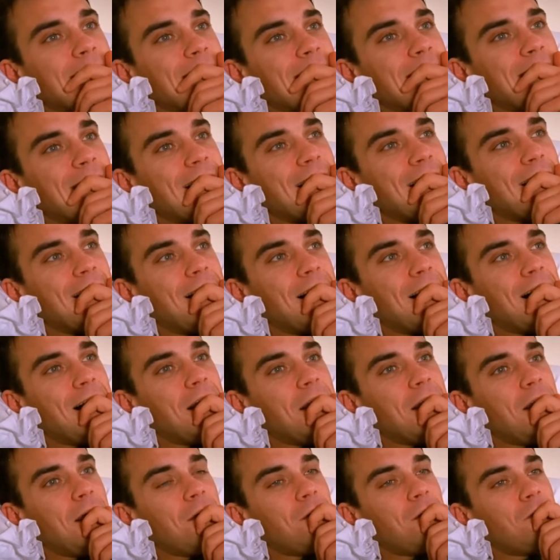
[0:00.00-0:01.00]
and was often
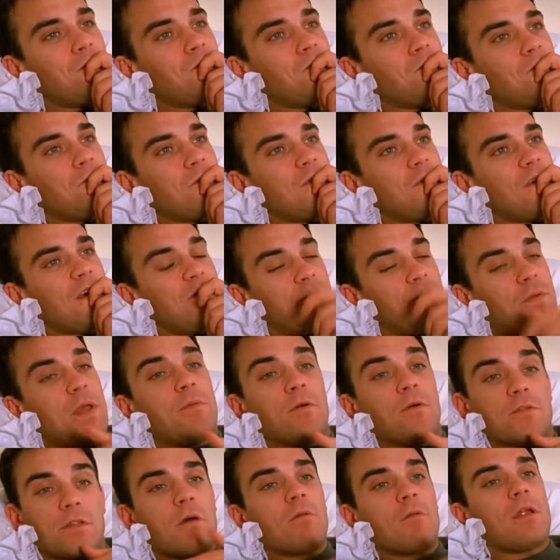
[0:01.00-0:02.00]
photographed looking
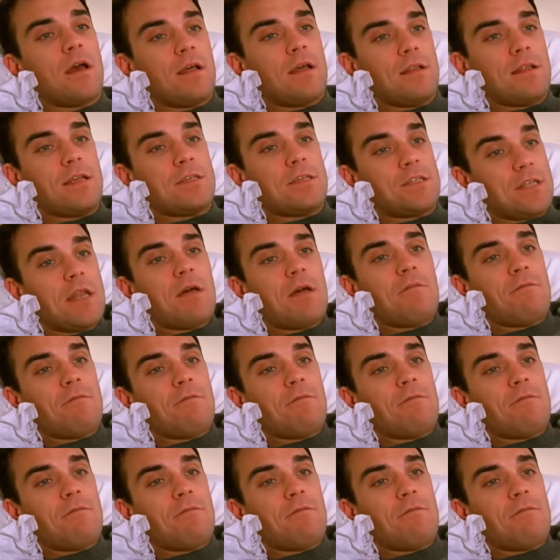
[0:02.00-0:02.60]
worse for wear.